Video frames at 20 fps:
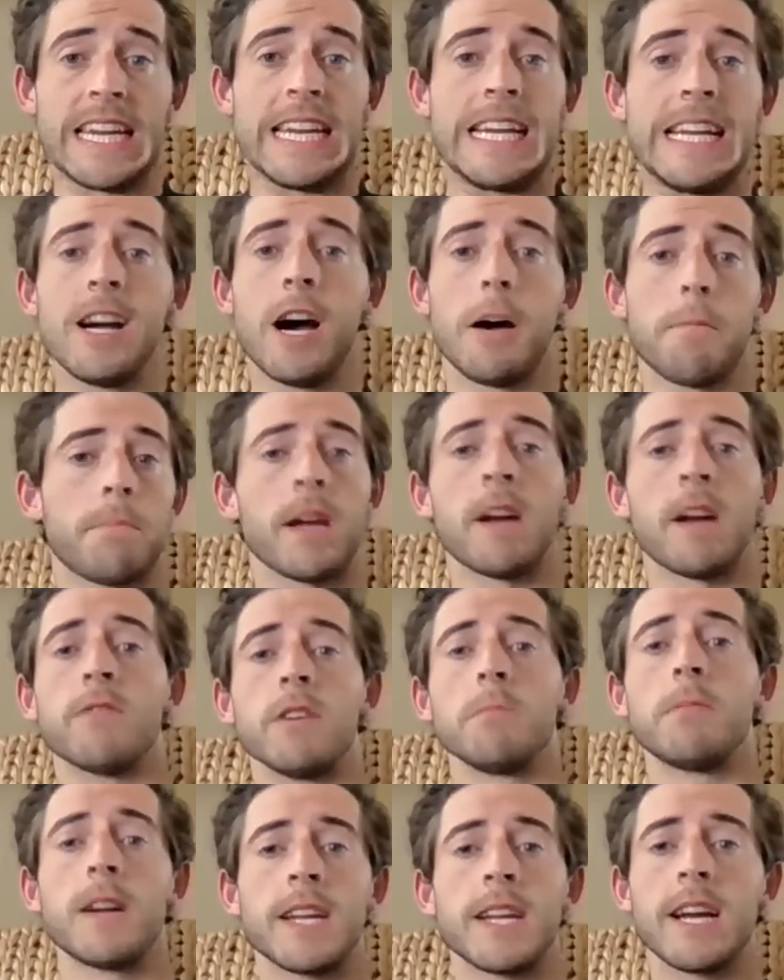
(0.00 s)
eat up
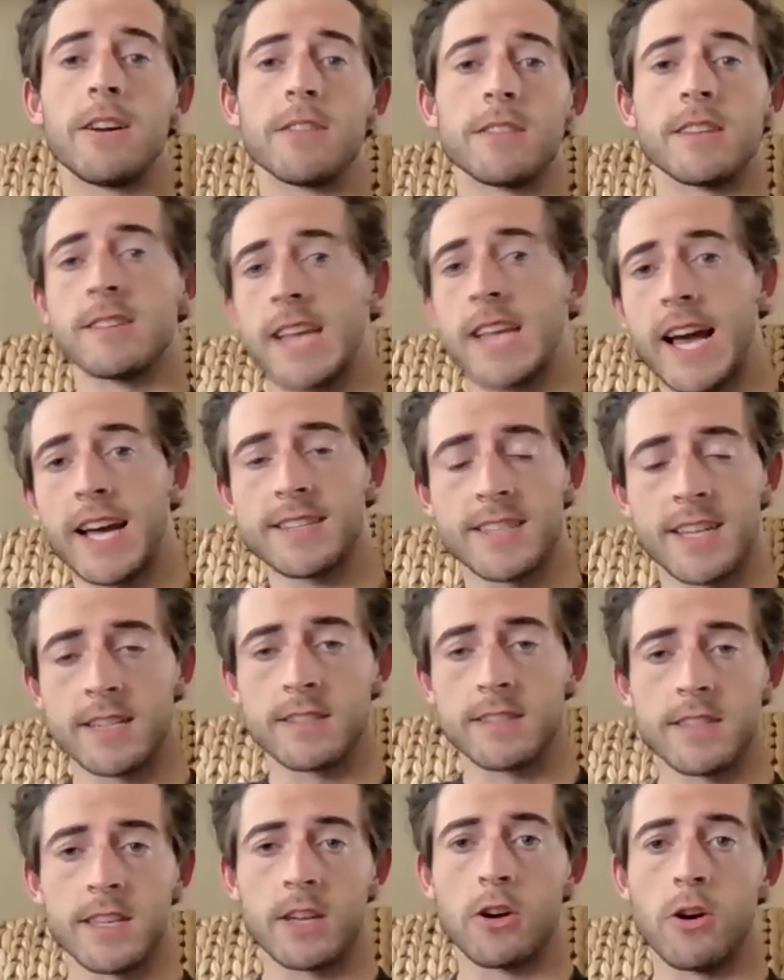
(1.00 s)
everybody else's
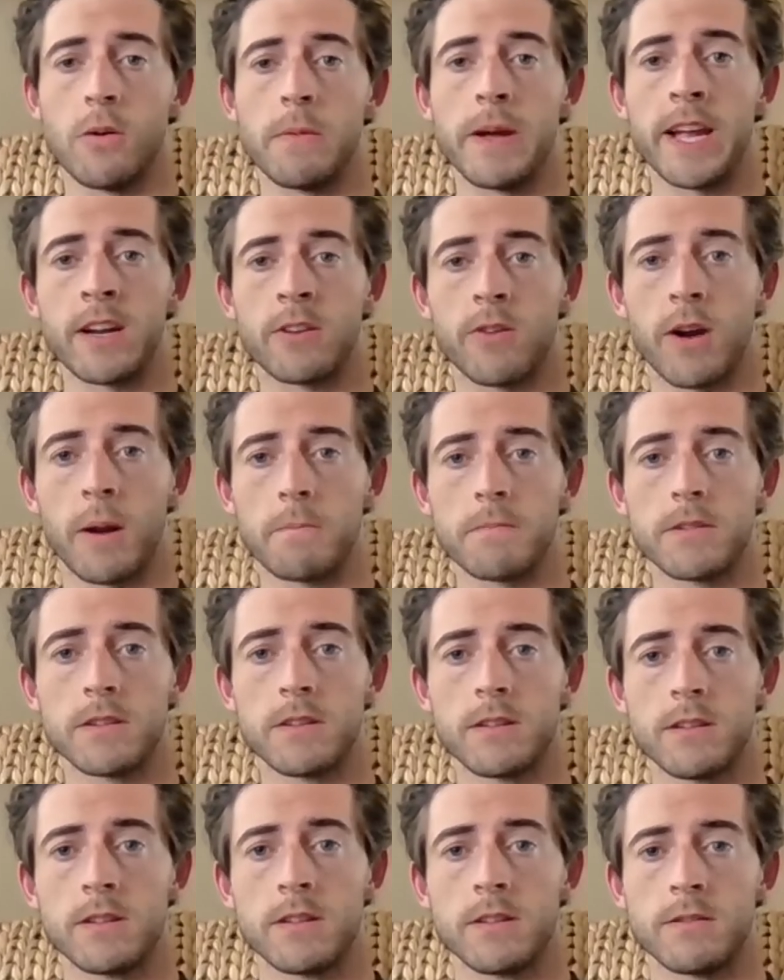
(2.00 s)
assets that go yeah. bankrupt,
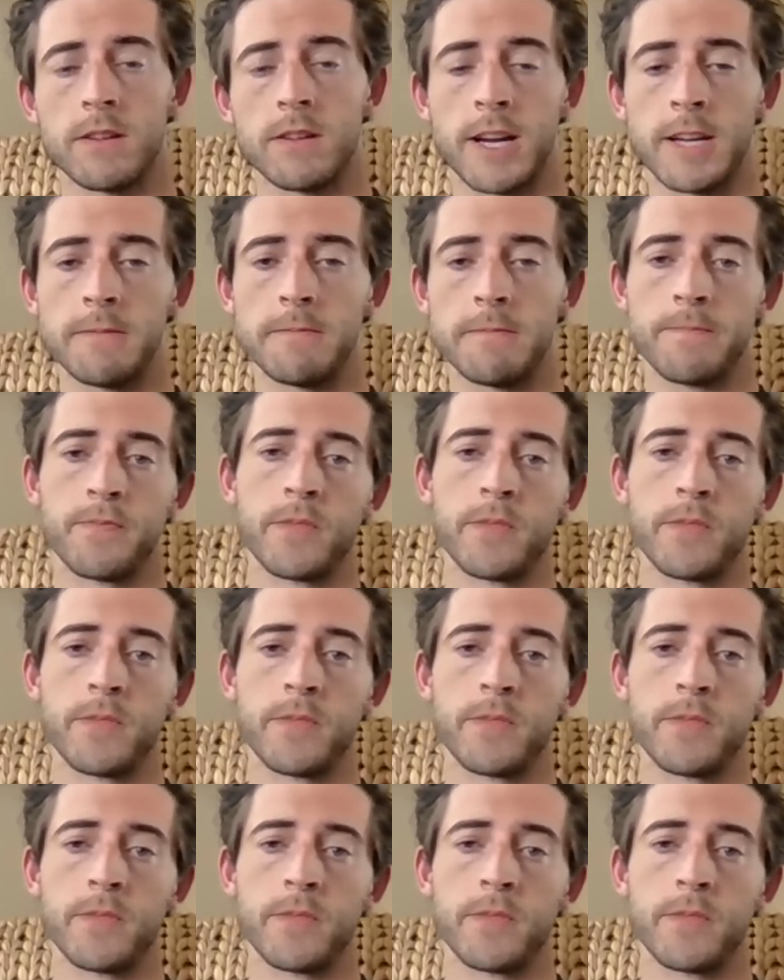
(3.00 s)
right?